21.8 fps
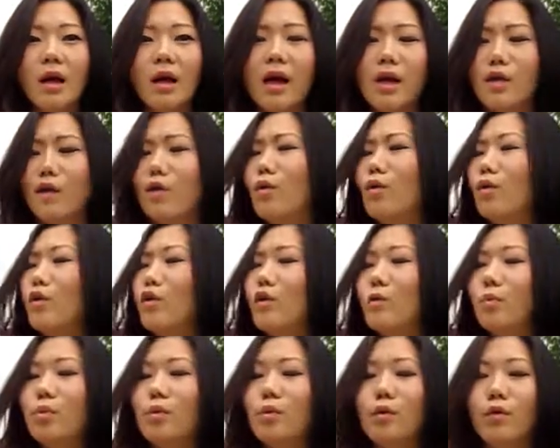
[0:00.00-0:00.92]
I know
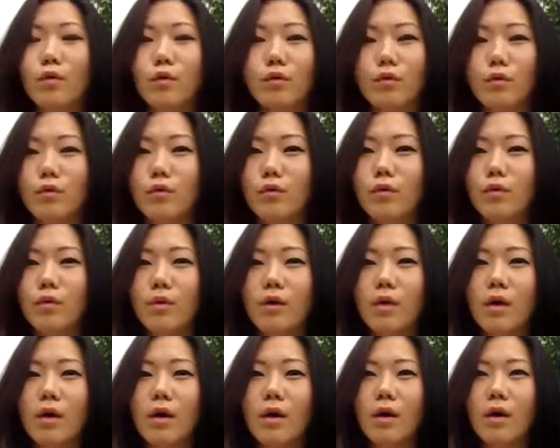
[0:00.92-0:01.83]
he'll pull through.
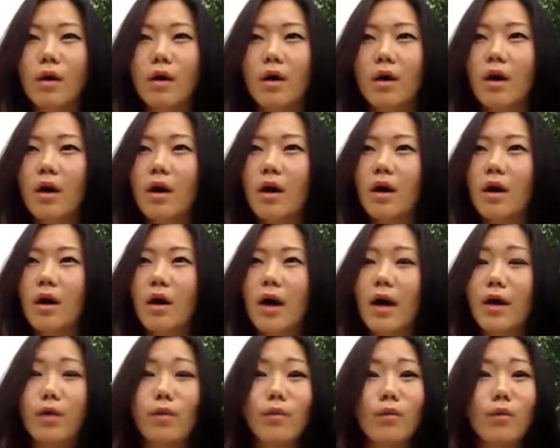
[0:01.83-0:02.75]

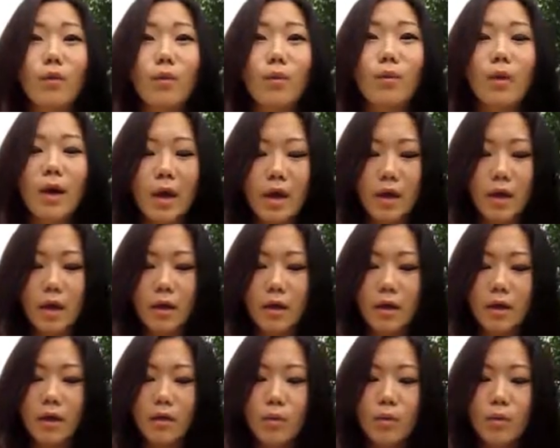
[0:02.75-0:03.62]
I don't know when.